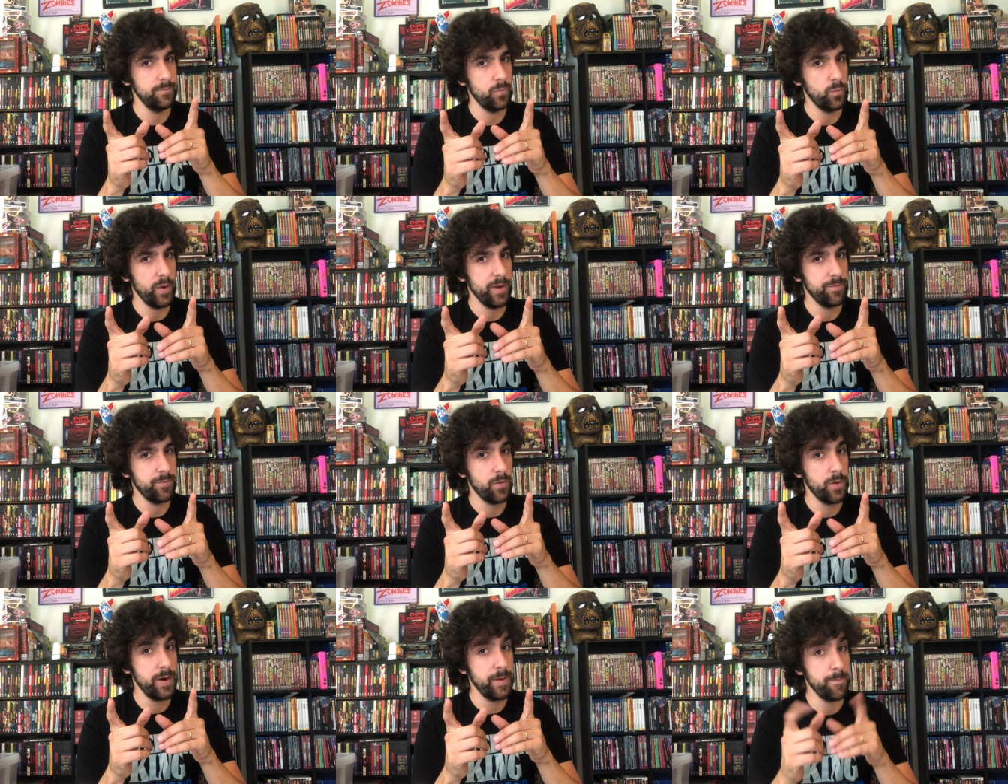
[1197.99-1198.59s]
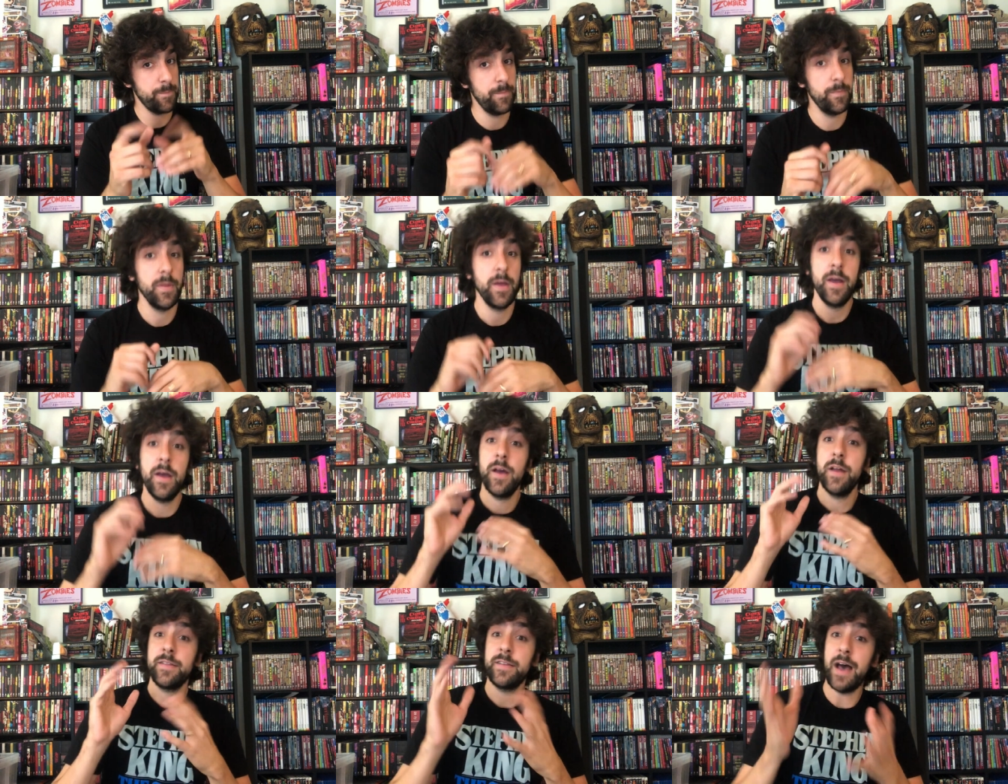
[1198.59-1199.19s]
wait for it,
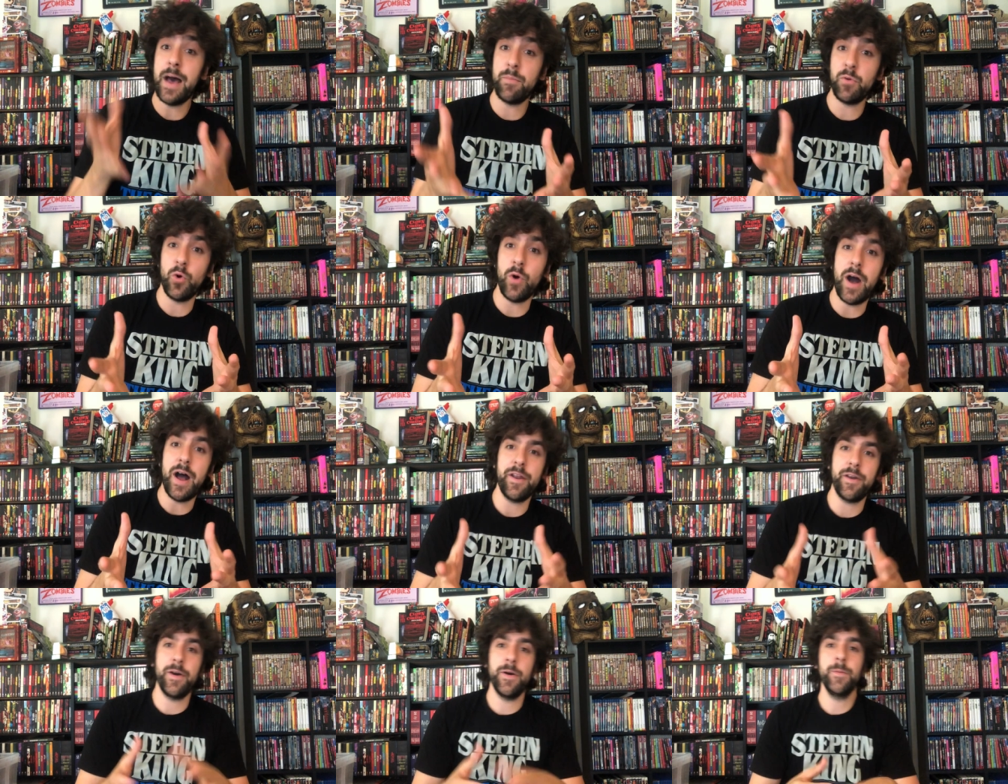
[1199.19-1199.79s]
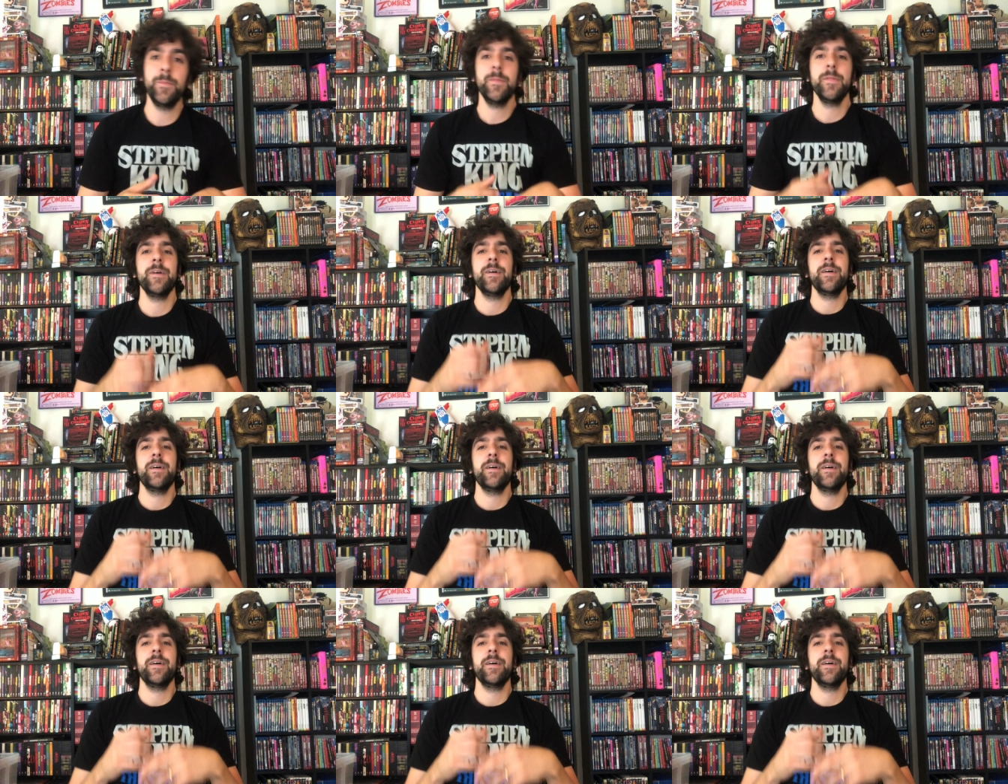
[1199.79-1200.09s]
Taboada,